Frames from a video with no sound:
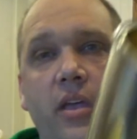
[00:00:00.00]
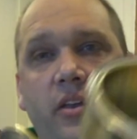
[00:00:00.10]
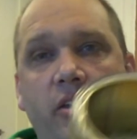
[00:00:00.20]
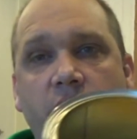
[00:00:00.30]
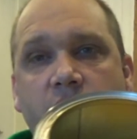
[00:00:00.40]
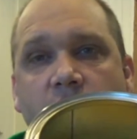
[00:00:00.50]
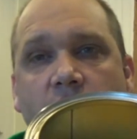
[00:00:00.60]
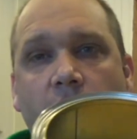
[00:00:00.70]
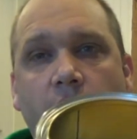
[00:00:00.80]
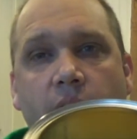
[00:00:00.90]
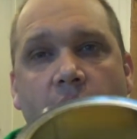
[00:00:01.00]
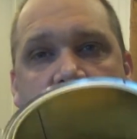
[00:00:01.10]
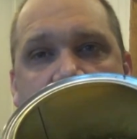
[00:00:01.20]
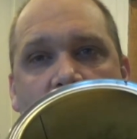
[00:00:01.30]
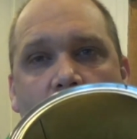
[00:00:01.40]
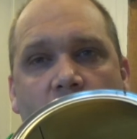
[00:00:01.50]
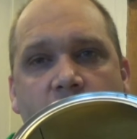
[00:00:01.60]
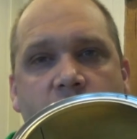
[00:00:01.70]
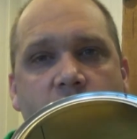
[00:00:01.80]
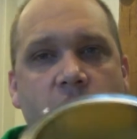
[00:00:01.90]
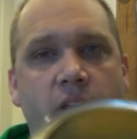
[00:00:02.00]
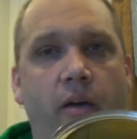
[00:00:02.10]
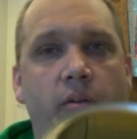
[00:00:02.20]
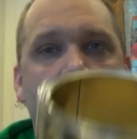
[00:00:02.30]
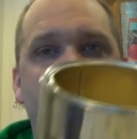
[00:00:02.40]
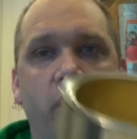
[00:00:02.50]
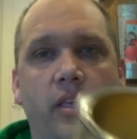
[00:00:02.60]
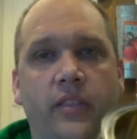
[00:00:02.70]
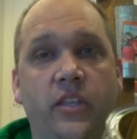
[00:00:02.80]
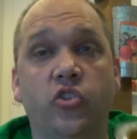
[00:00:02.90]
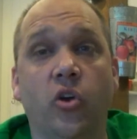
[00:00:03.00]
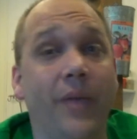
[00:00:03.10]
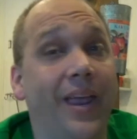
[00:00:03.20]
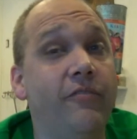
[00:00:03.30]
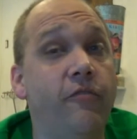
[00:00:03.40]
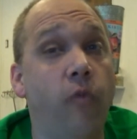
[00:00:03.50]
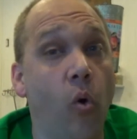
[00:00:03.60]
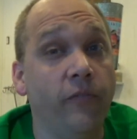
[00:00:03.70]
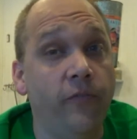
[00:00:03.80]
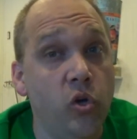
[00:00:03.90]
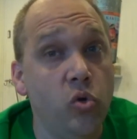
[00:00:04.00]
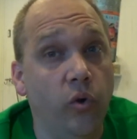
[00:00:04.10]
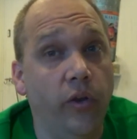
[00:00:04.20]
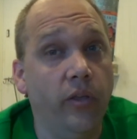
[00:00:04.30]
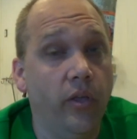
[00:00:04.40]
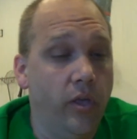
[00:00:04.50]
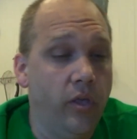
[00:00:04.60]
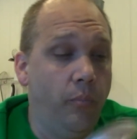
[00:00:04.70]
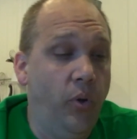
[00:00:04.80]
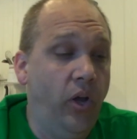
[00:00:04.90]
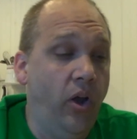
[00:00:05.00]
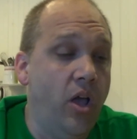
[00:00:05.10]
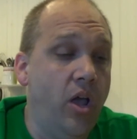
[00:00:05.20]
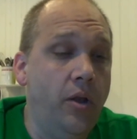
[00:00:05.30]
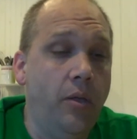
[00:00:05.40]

You can see here, I just got rice in here now. These are made for food. You put it on,